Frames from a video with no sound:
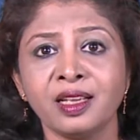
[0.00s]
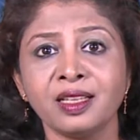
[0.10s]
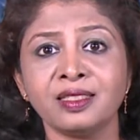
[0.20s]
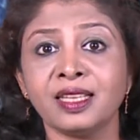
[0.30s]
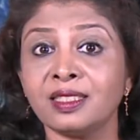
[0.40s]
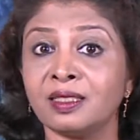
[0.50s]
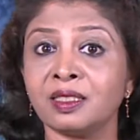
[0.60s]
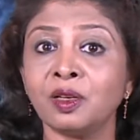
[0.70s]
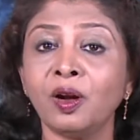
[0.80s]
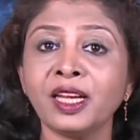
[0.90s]
It does
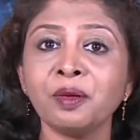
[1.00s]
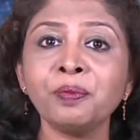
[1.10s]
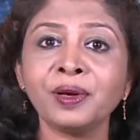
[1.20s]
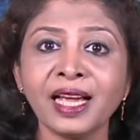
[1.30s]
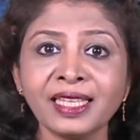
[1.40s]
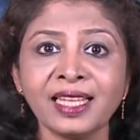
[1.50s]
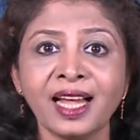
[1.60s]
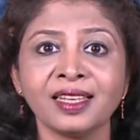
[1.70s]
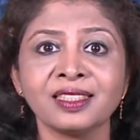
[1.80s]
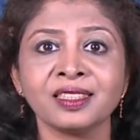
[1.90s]
not imply
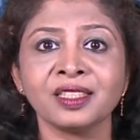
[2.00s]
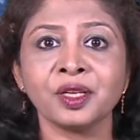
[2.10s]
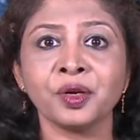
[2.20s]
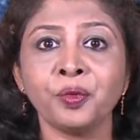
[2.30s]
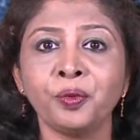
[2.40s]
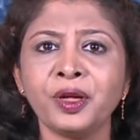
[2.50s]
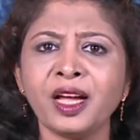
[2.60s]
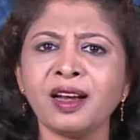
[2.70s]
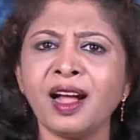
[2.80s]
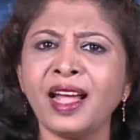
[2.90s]
that. We
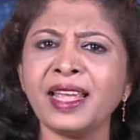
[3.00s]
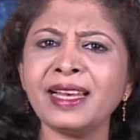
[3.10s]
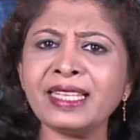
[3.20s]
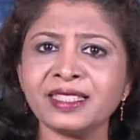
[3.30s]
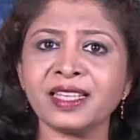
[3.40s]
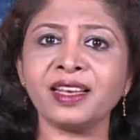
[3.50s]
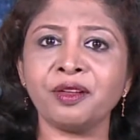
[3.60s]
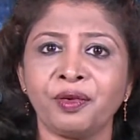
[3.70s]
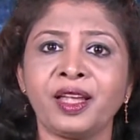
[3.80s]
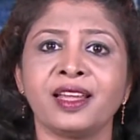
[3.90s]
are highly
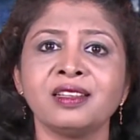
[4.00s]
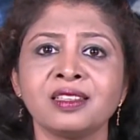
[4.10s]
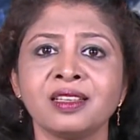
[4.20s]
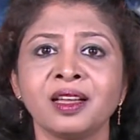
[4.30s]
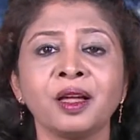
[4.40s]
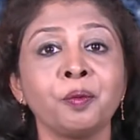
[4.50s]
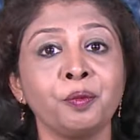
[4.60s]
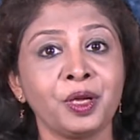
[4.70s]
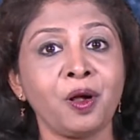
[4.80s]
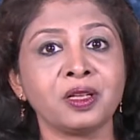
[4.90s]
significant
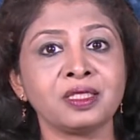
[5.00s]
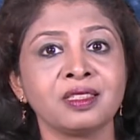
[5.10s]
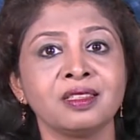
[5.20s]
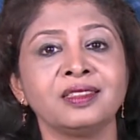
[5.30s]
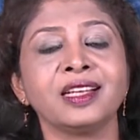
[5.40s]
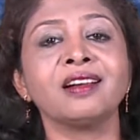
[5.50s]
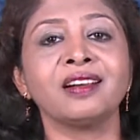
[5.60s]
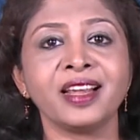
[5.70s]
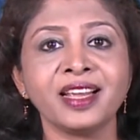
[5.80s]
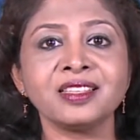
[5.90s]
because the
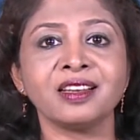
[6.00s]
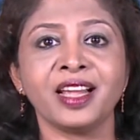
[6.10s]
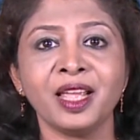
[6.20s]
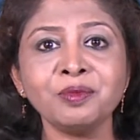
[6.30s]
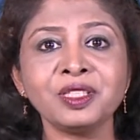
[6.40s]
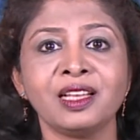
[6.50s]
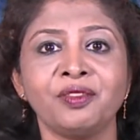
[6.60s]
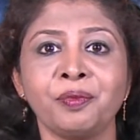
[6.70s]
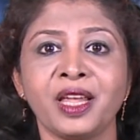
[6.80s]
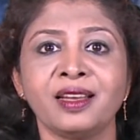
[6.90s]
Creator Himself
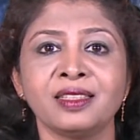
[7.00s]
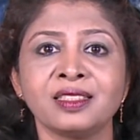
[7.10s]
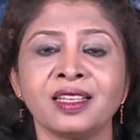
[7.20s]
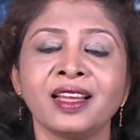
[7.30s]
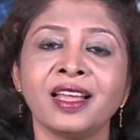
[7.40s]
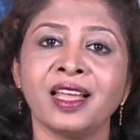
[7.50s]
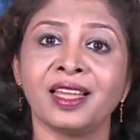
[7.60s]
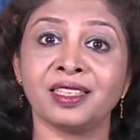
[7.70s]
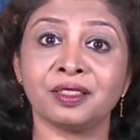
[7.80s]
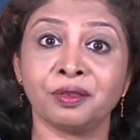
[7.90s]
made us
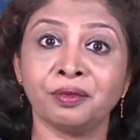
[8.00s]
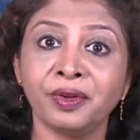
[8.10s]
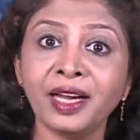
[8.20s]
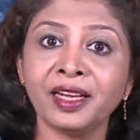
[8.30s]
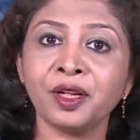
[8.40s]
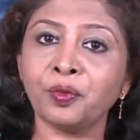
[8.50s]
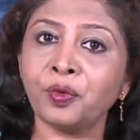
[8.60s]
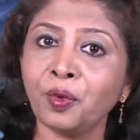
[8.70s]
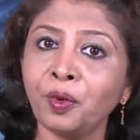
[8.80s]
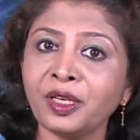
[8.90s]
in His very
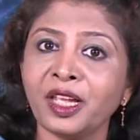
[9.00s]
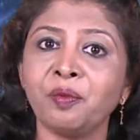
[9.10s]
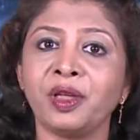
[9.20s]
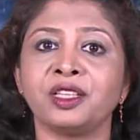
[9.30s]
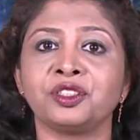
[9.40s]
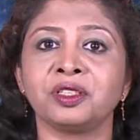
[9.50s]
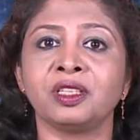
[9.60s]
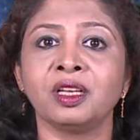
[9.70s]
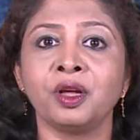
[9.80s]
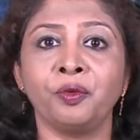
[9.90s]
own image.
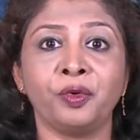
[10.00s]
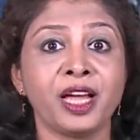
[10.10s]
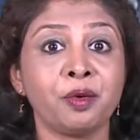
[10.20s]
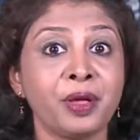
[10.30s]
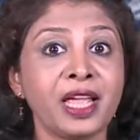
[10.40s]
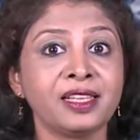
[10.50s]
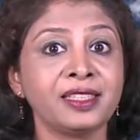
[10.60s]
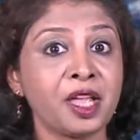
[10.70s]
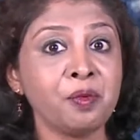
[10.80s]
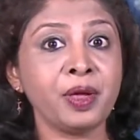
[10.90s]
We are made in
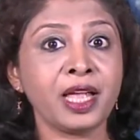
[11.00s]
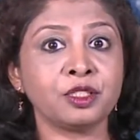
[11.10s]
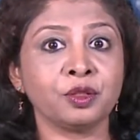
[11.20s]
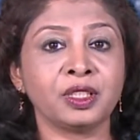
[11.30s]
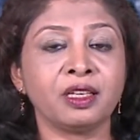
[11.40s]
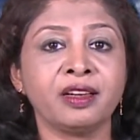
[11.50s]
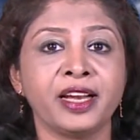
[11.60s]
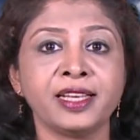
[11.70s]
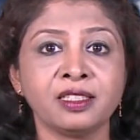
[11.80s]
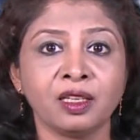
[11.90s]
the image of the
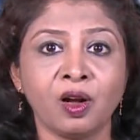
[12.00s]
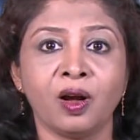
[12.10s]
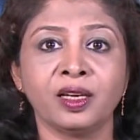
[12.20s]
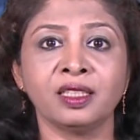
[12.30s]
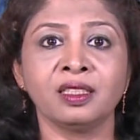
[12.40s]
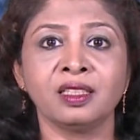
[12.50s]
Creator God.